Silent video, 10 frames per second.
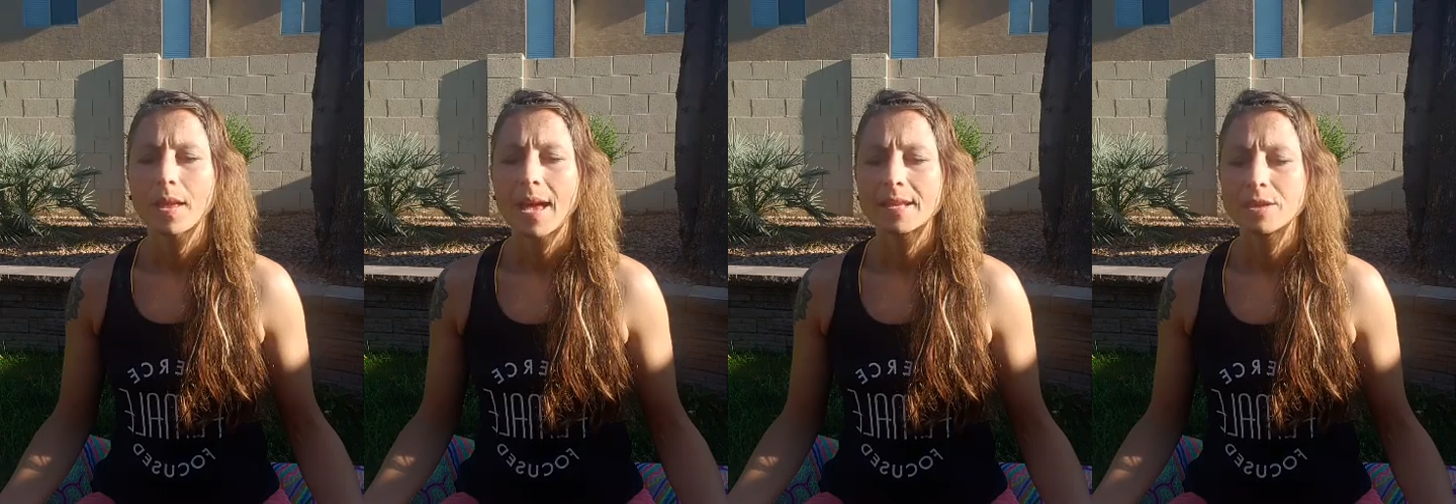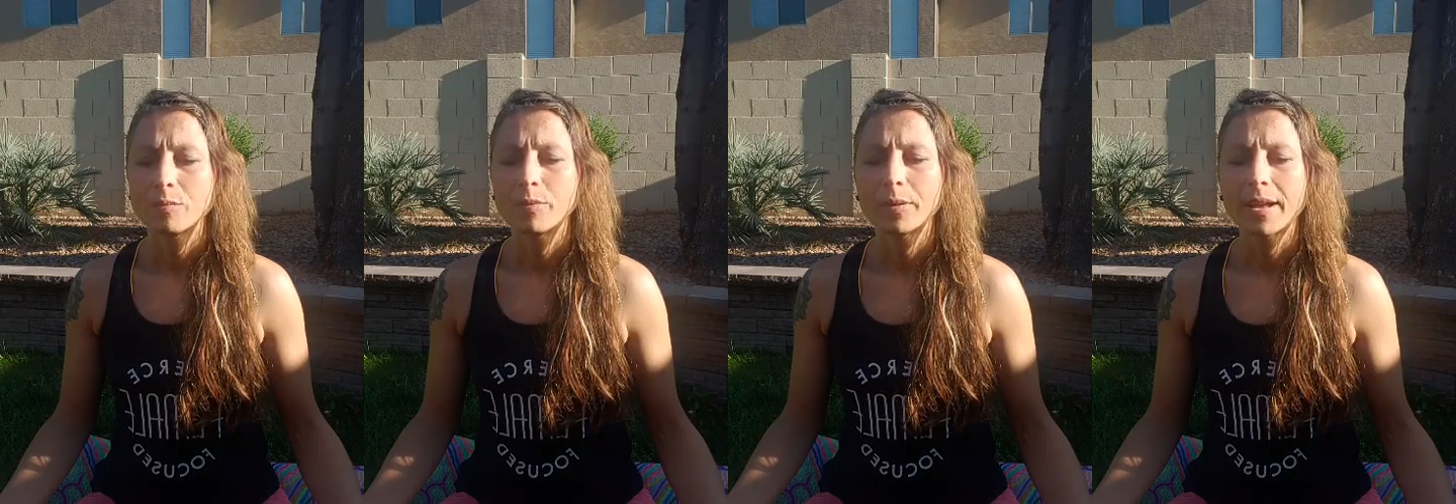As you
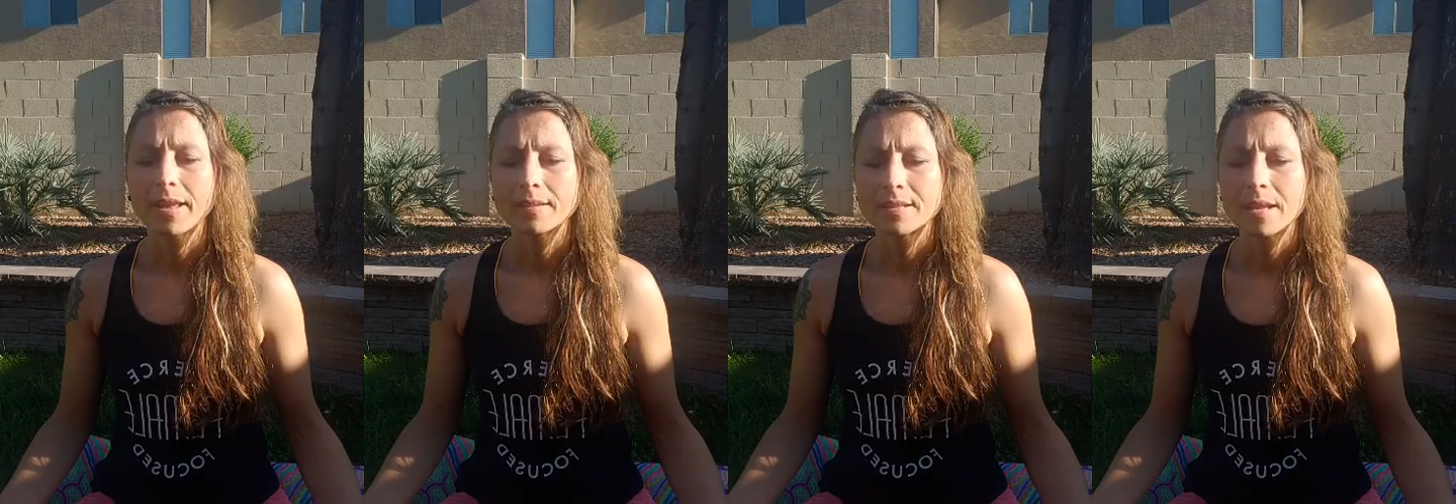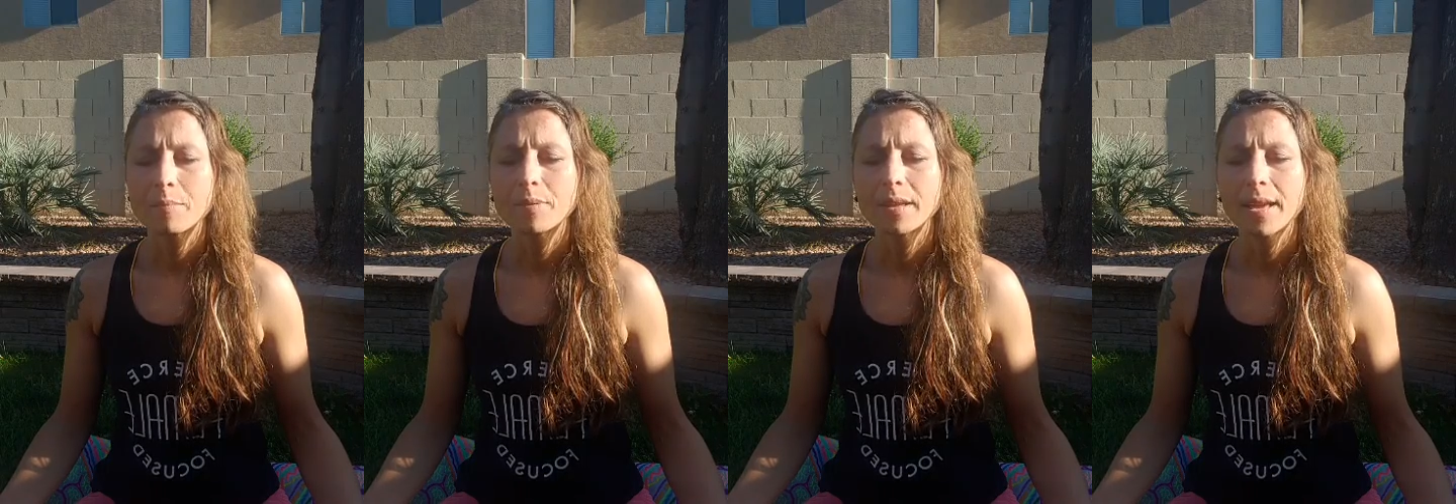breathe
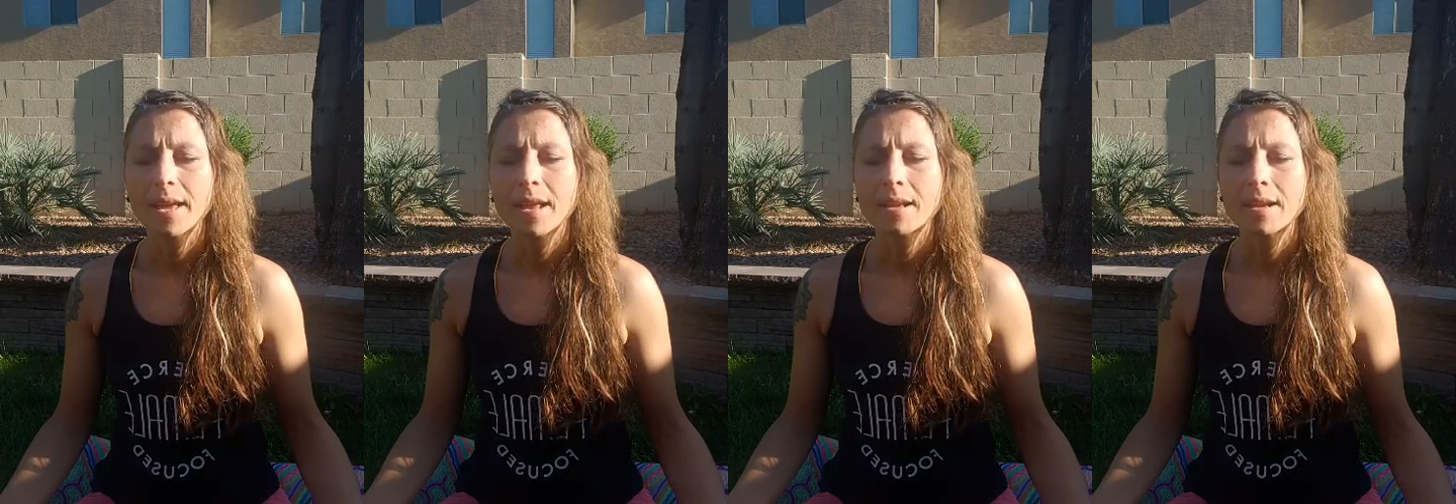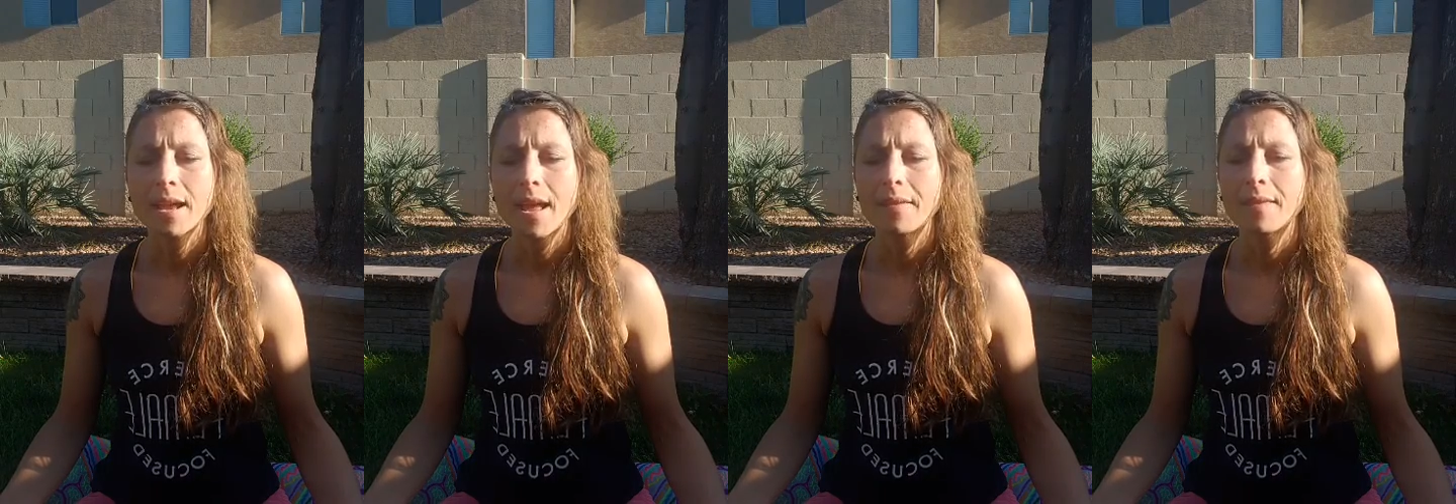deeply in
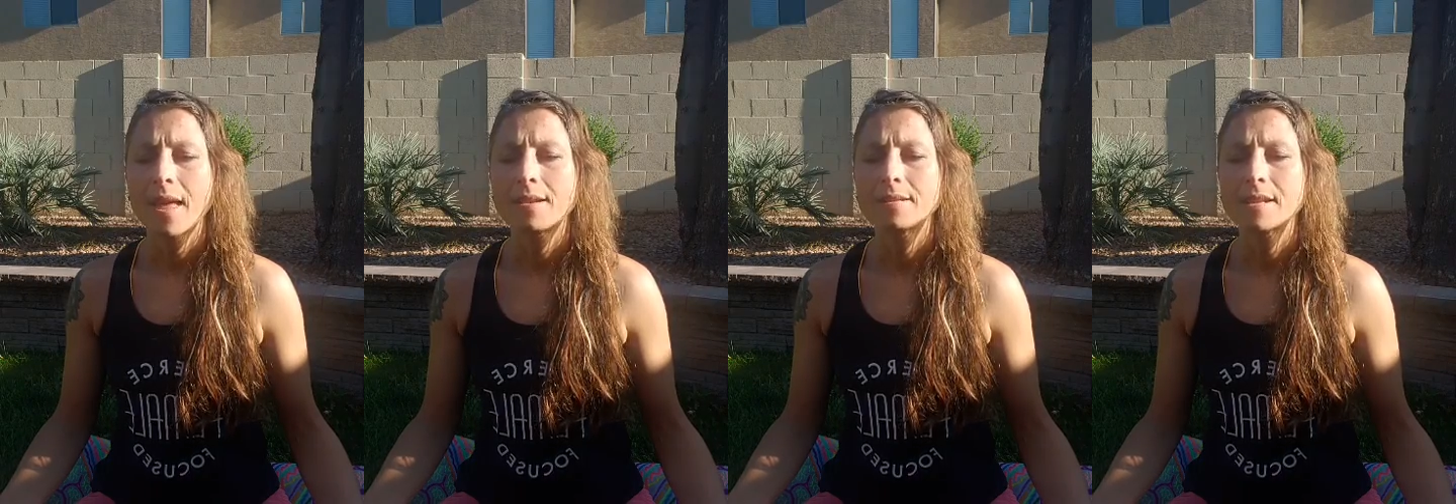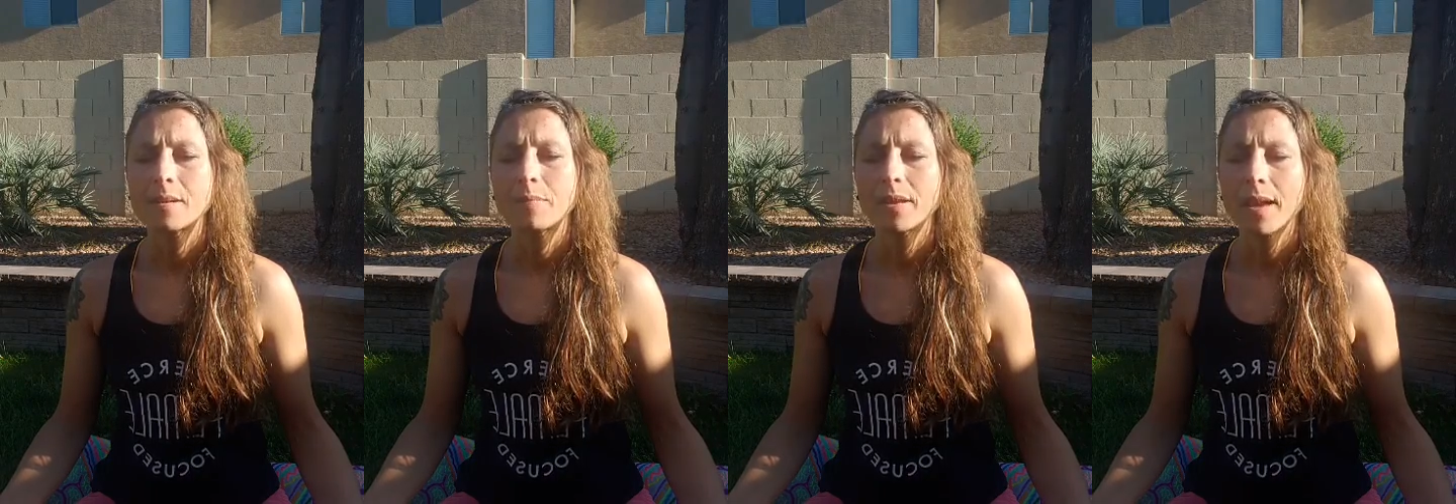and then
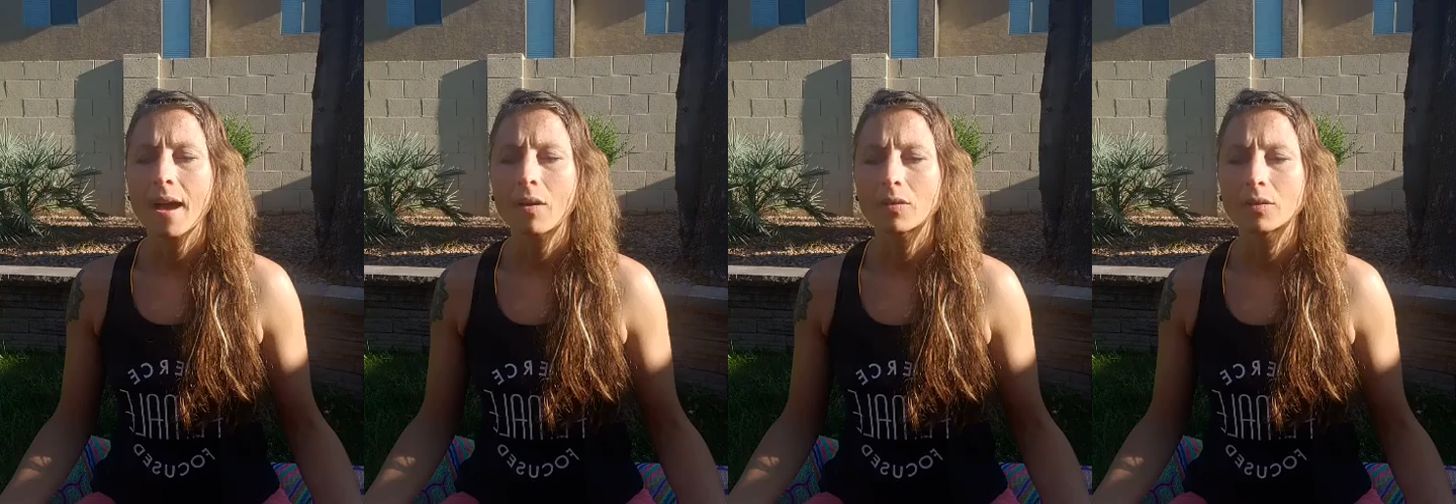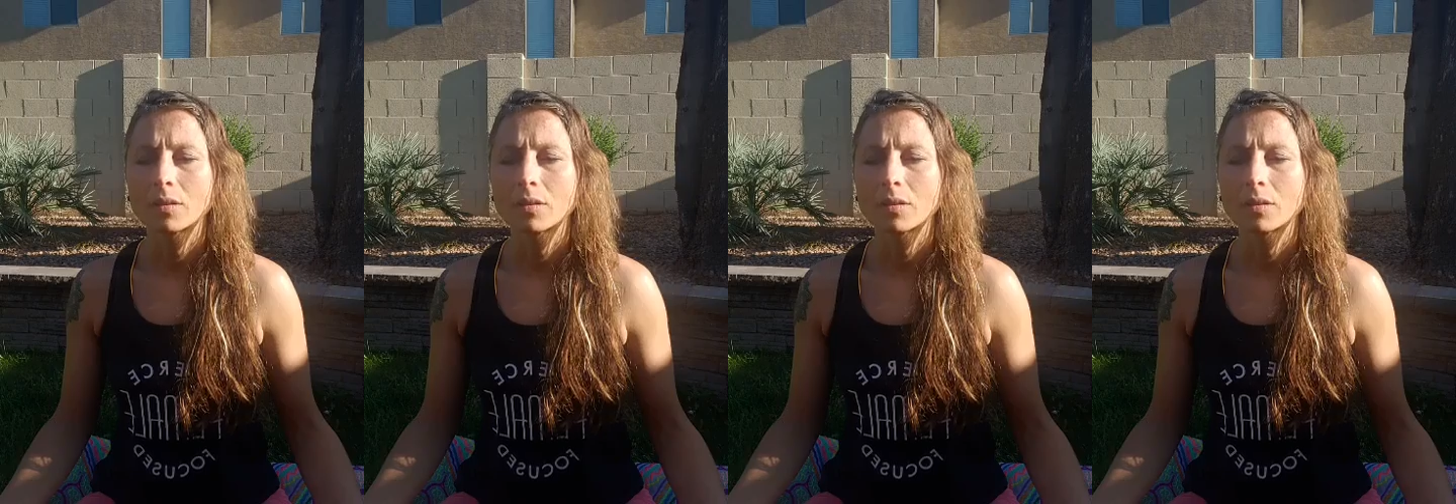deeply out,